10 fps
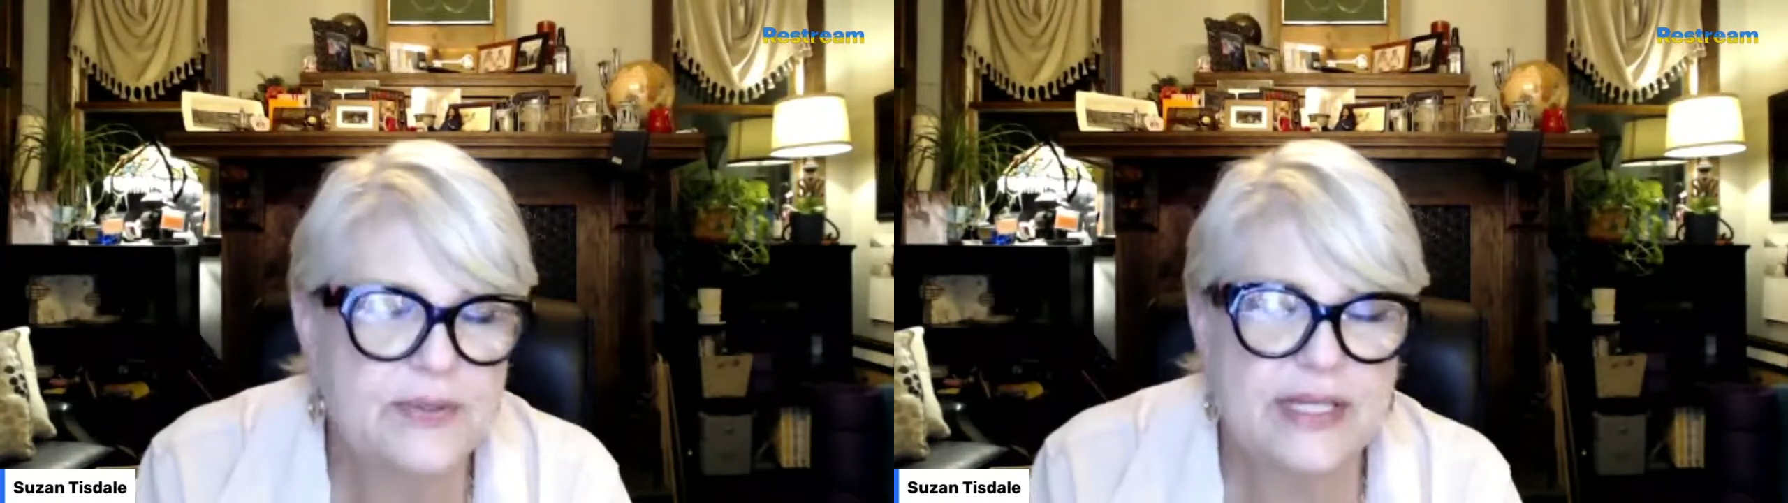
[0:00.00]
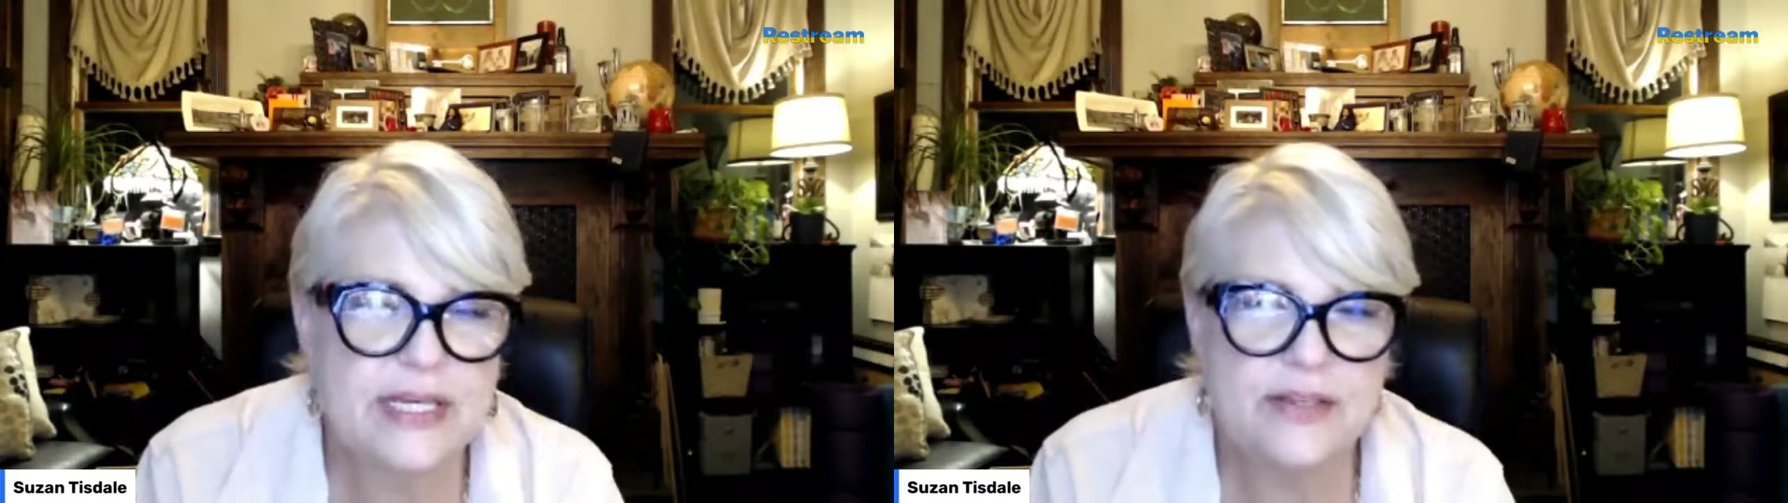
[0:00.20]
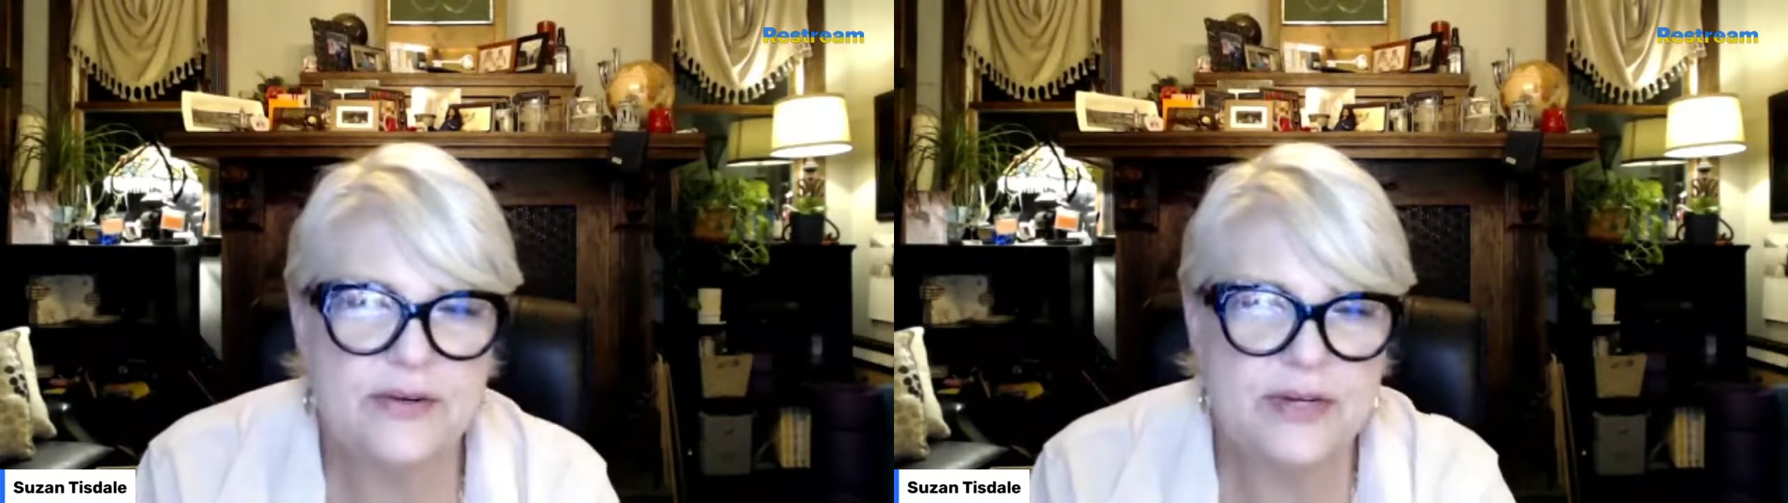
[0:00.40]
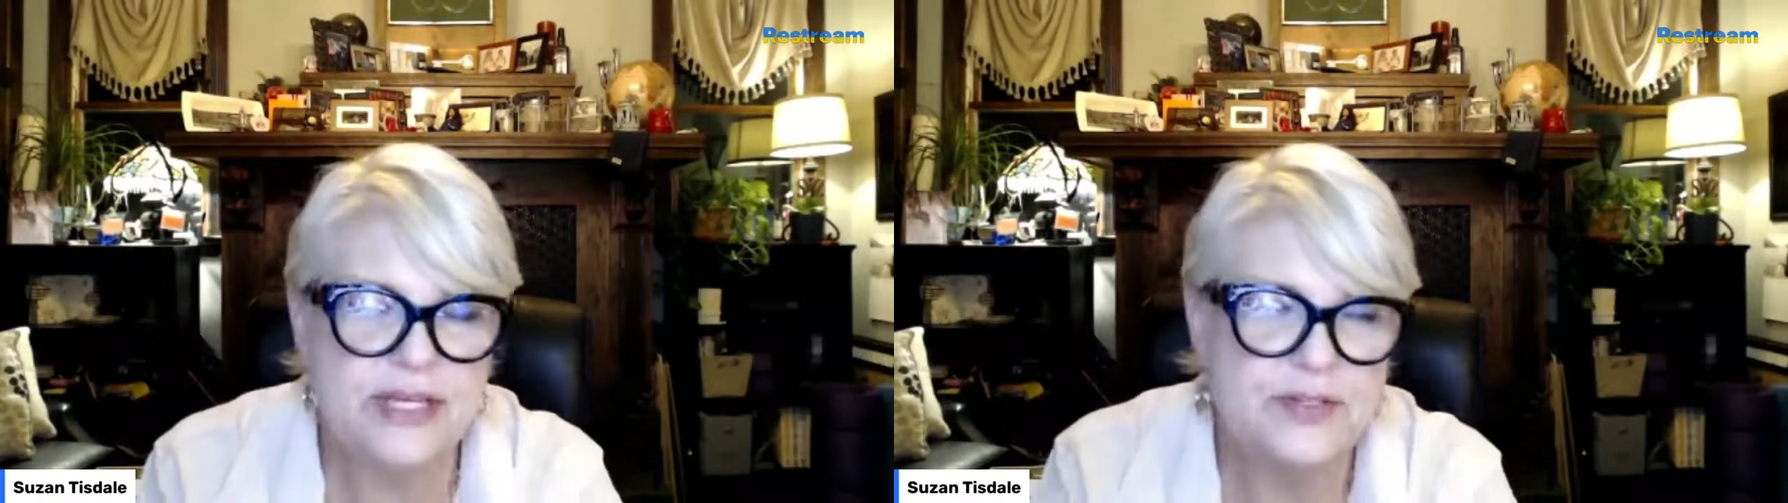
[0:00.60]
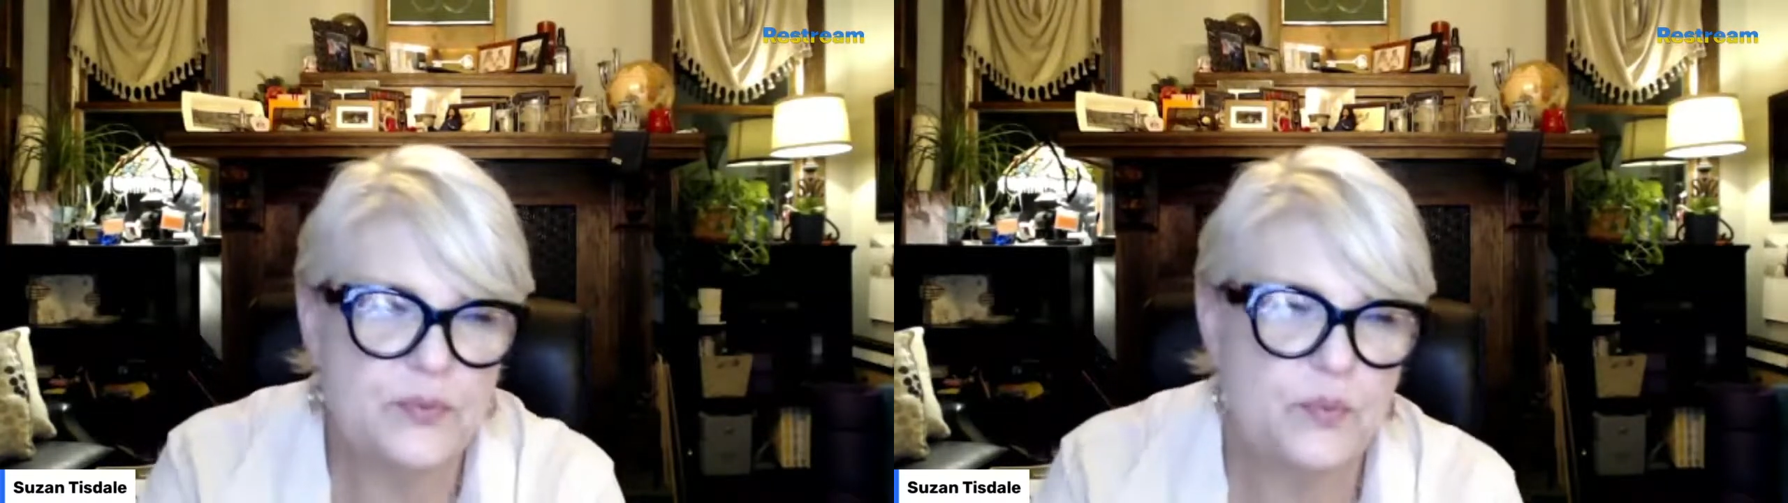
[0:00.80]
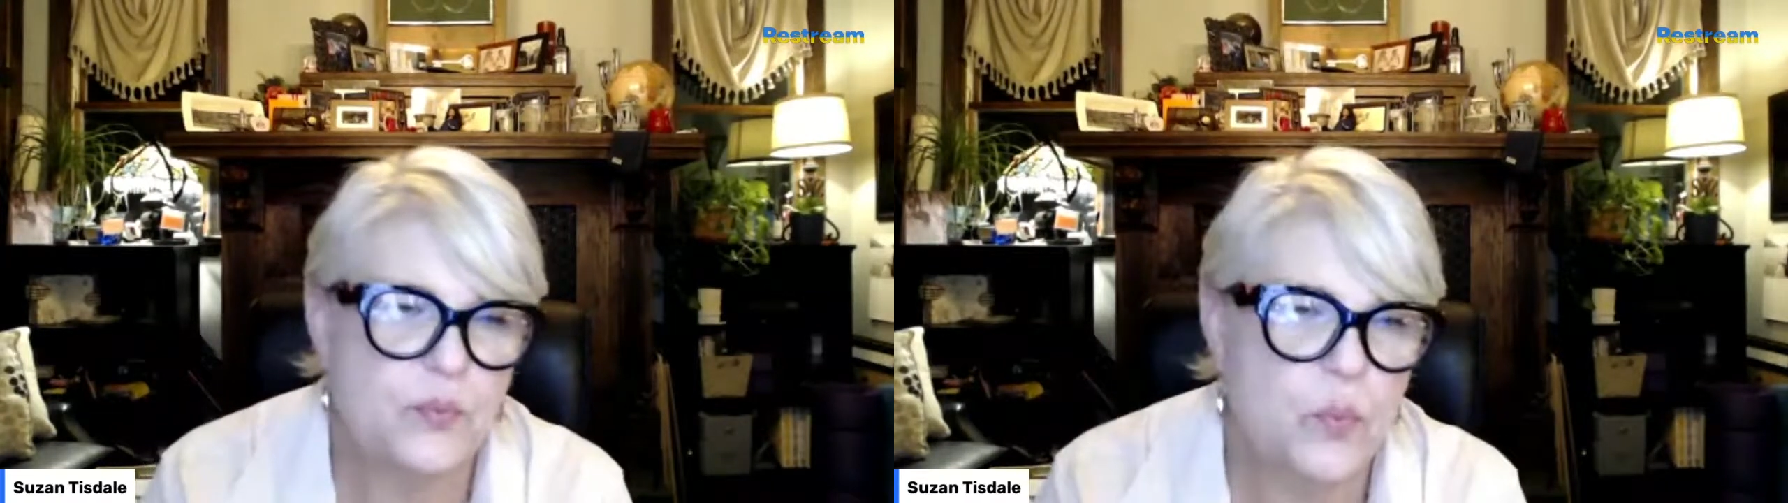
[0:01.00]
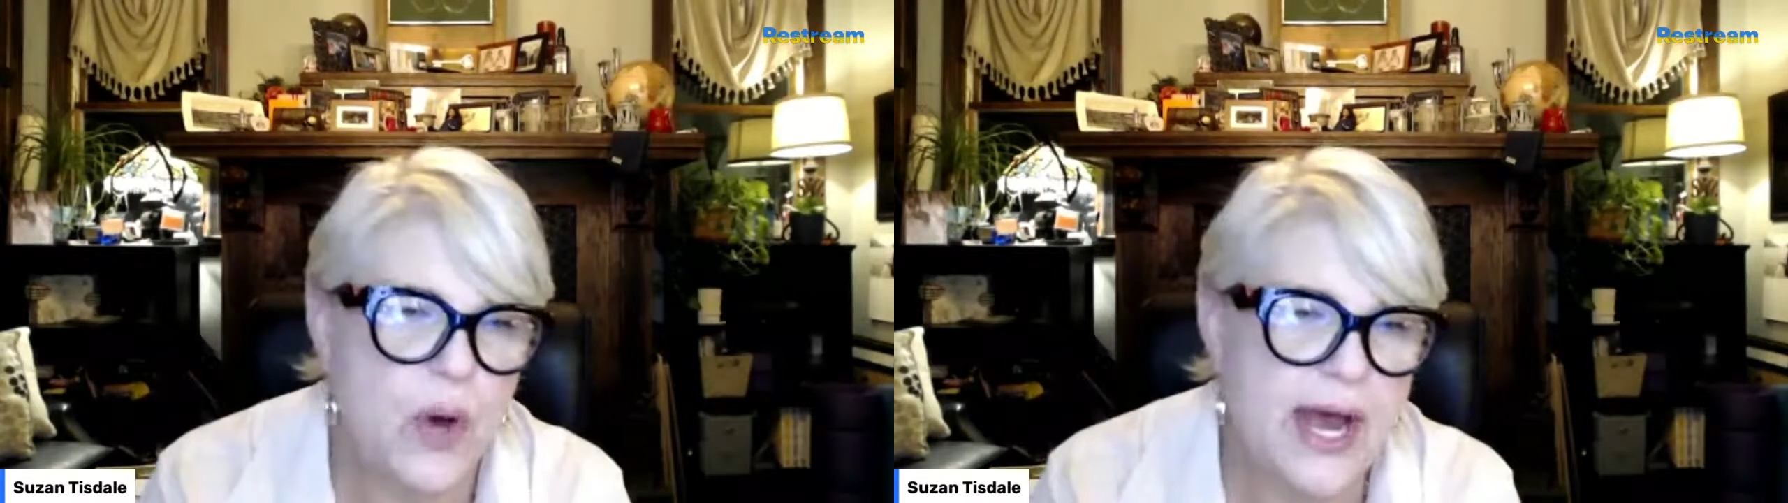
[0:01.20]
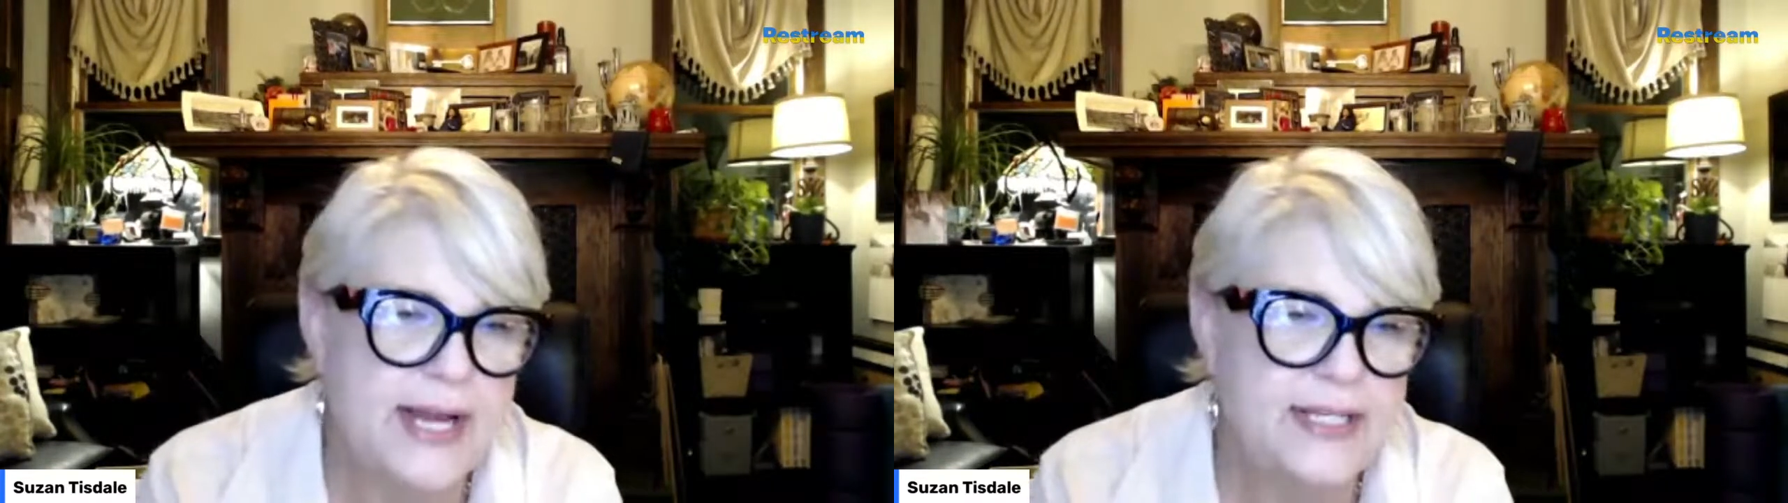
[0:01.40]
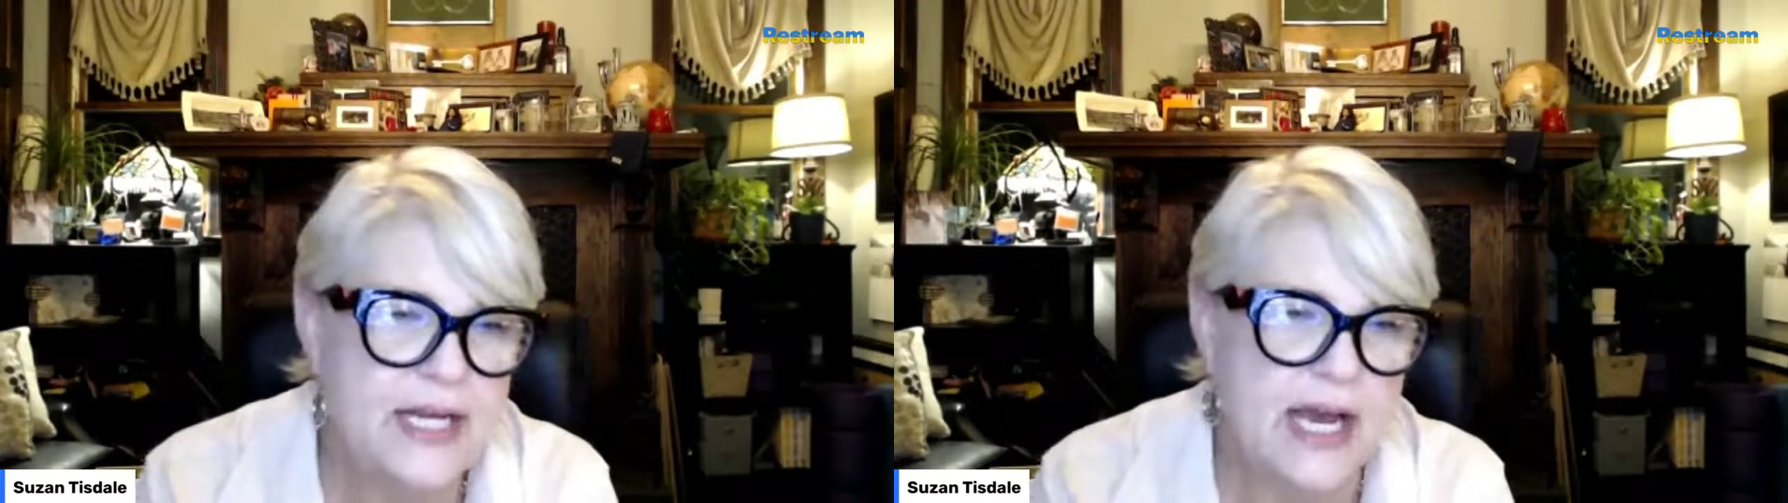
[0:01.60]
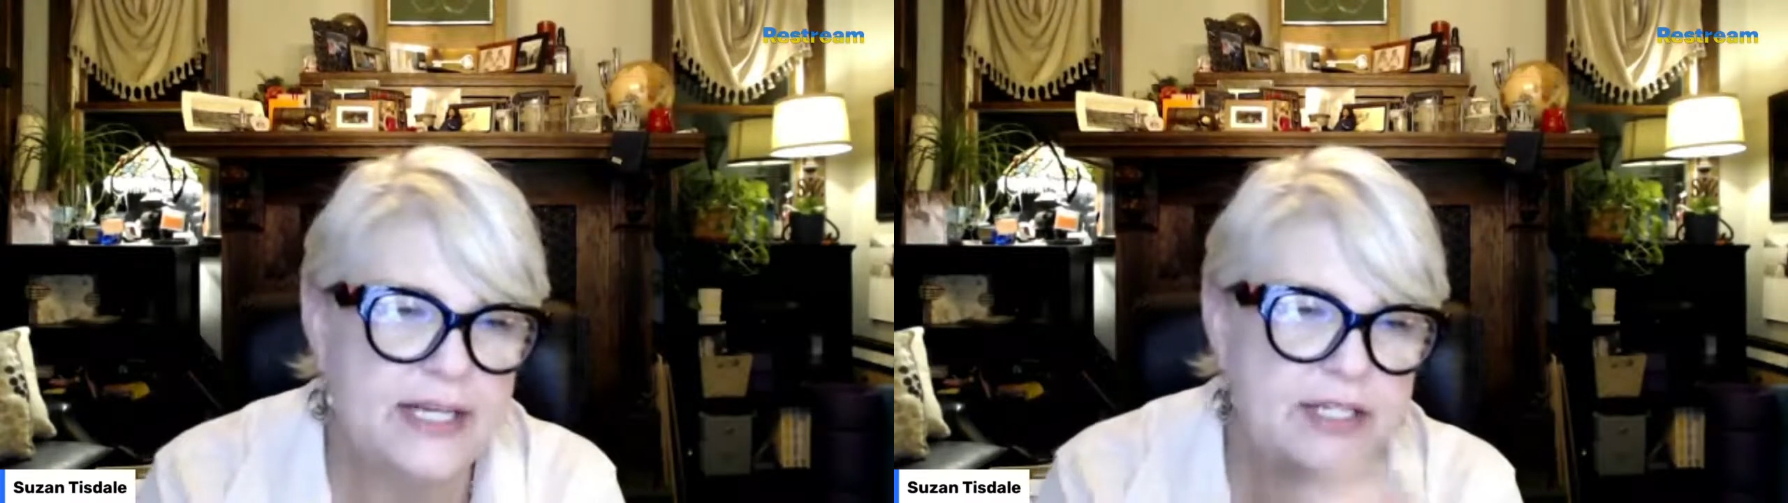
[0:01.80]
think there is one.
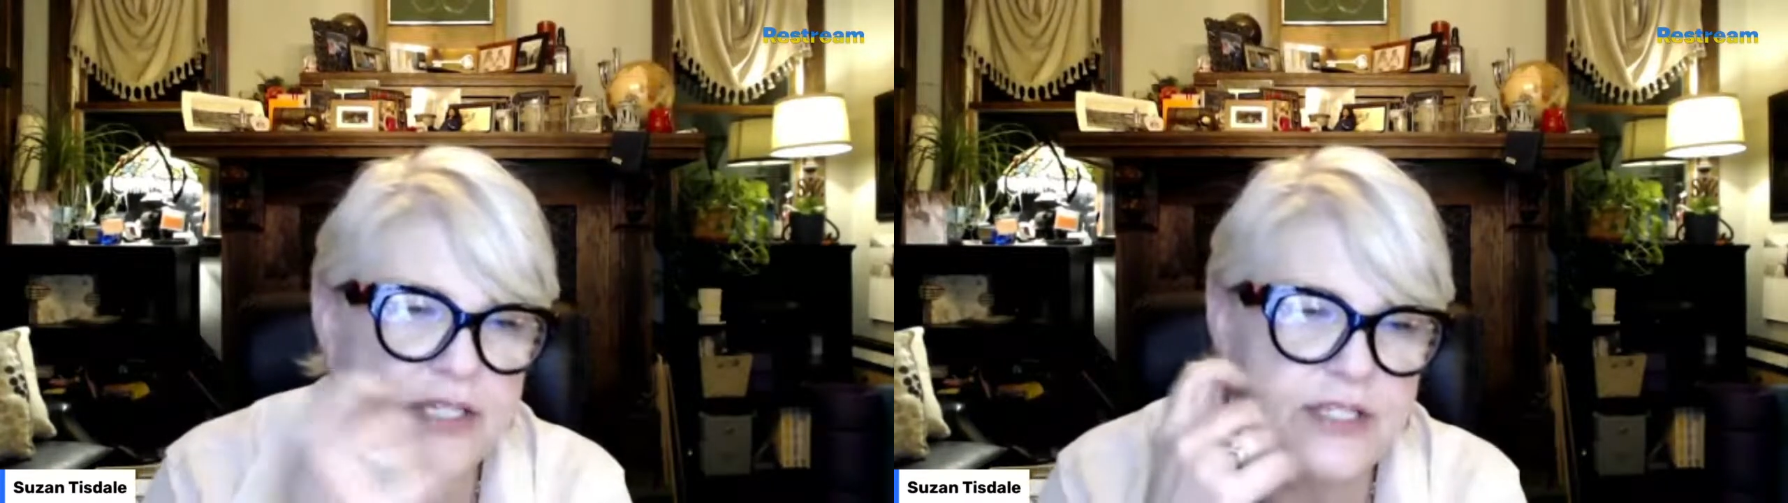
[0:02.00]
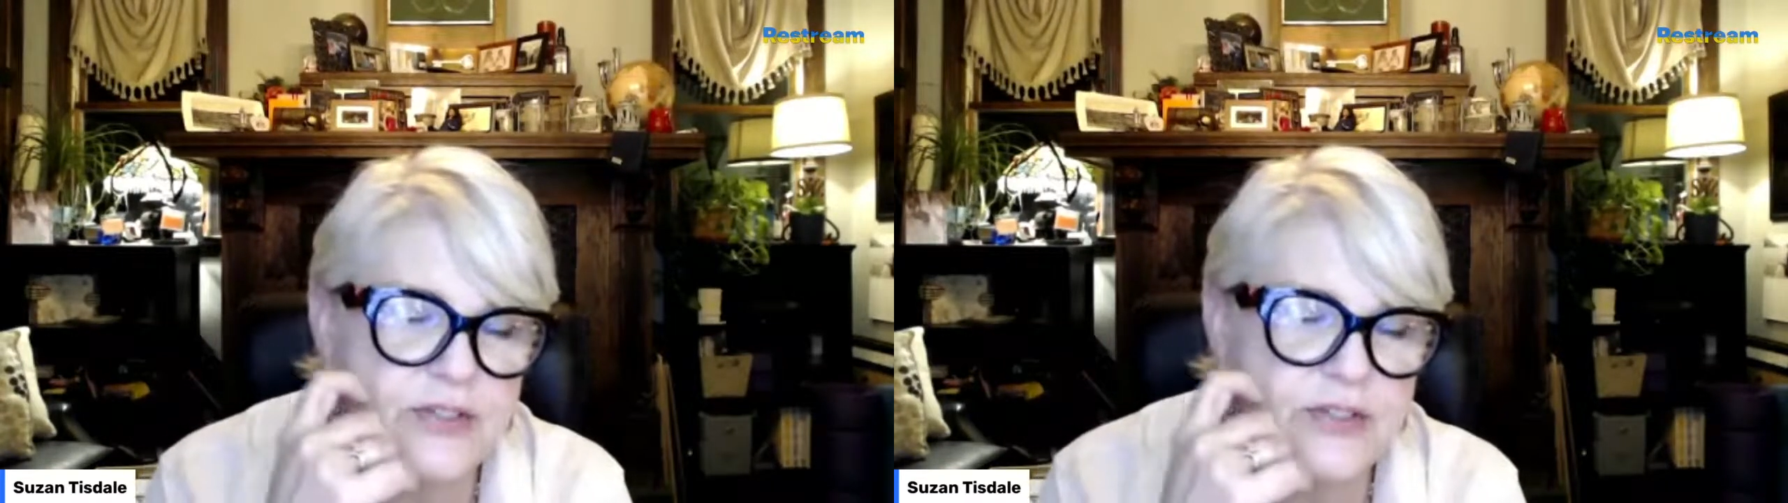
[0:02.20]
I